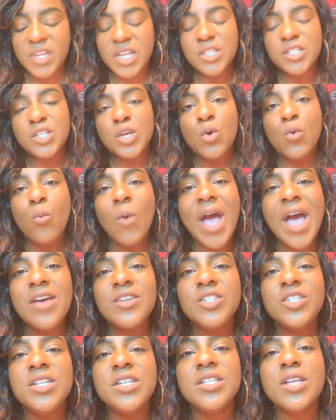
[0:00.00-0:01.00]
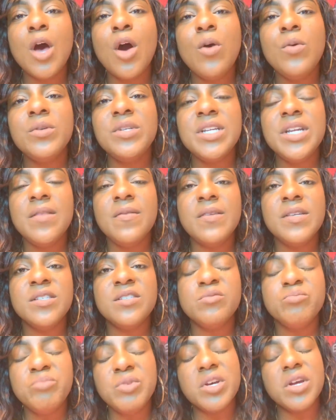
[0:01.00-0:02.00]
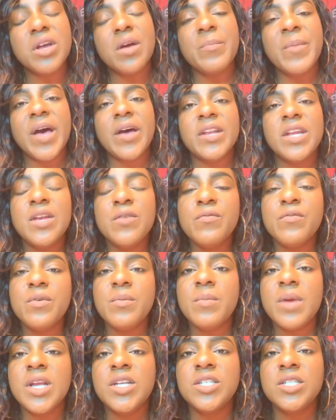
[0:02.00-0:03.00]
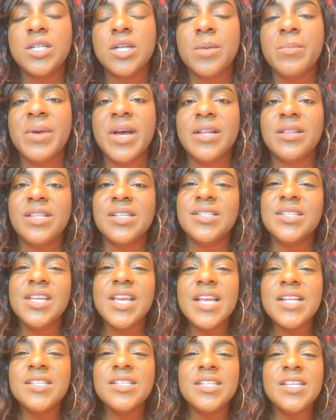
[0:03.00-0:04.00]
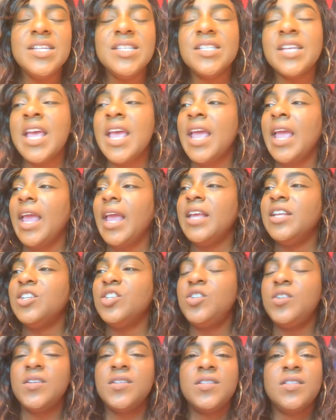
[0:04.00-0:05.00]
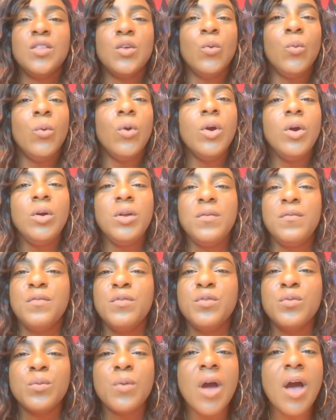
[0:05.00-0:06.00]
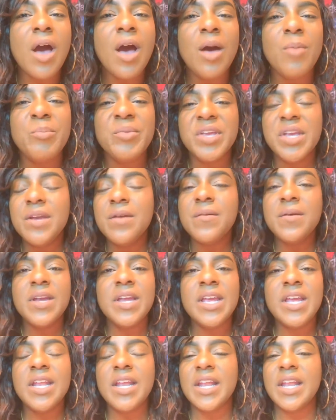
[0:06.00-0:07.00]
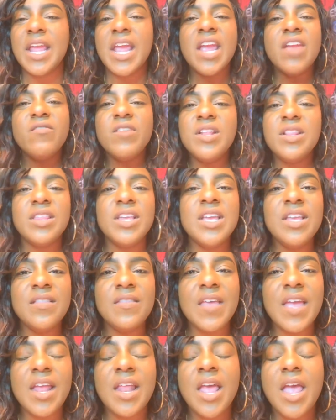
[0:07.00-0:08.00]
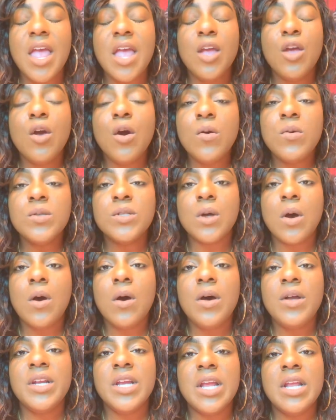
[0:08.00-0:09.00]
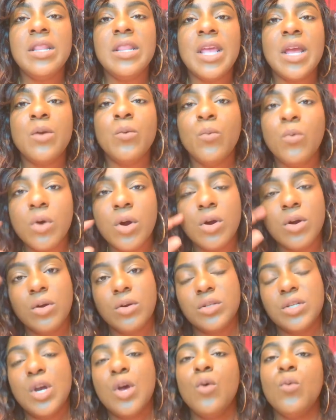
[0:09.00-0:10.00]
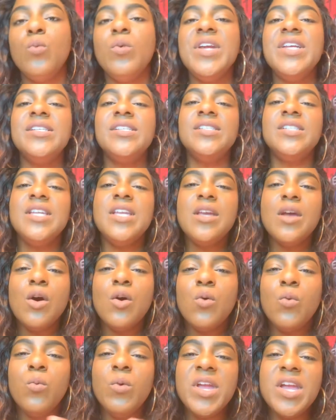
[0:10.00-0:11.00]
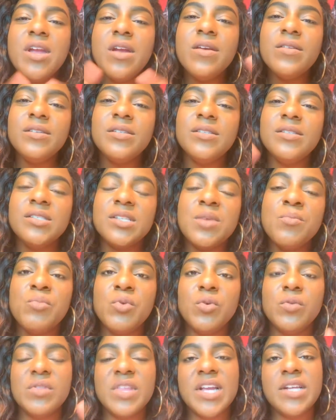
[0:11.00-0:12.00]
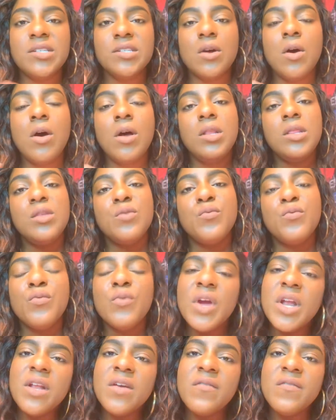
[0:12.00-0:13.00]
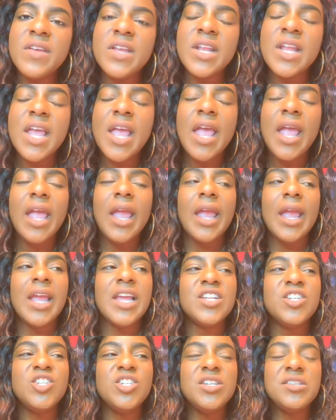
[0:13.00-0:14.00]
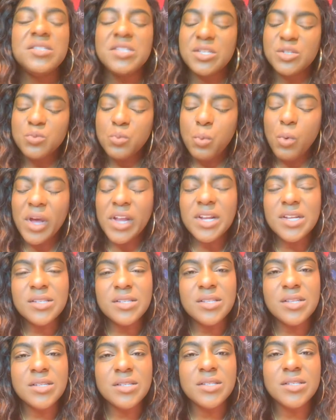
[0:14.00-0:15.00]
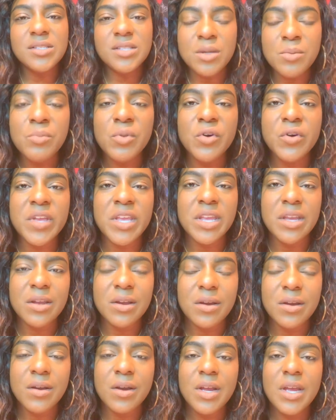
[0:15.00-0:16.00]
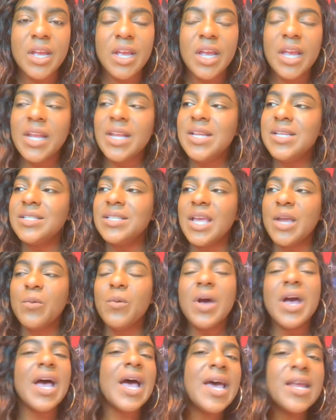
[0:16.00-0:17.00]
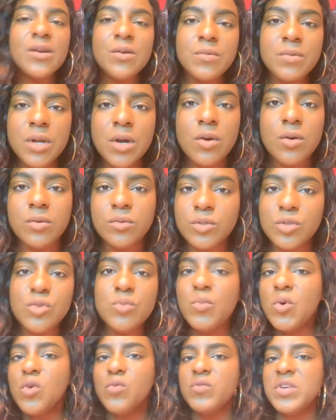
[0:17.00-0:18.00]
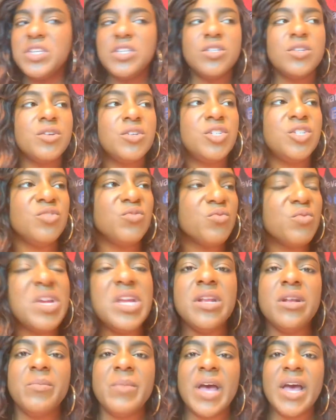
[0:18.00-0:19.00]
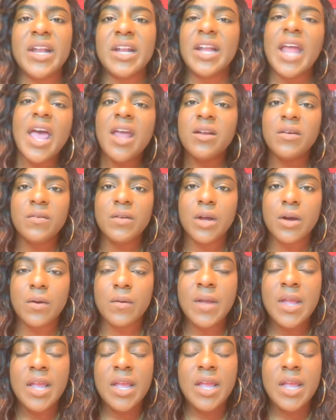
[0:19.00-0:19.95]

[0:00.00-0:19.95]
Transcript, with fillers: So while she's holding this book about information about the Skeksis and just the world of Thra, period, and everything that goes on in that world, we see a weird symbol that's on the front of it. And she says, What is this symbol here? And he's like, Well, I don't know. Do more research and read about it. I don't know.